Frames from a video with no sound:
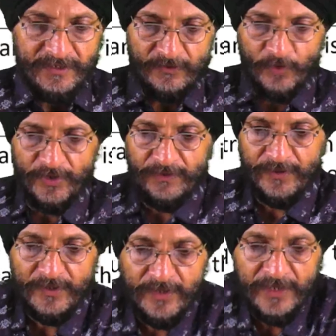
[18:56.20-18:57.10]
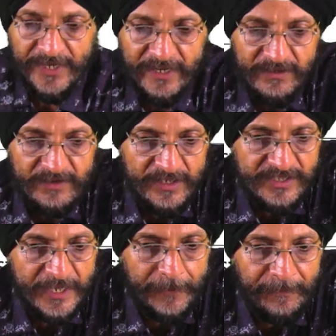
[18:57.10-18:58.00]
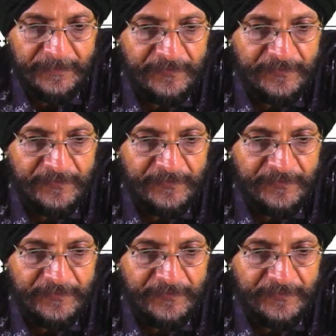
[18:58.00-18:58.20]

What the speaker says: We read the same.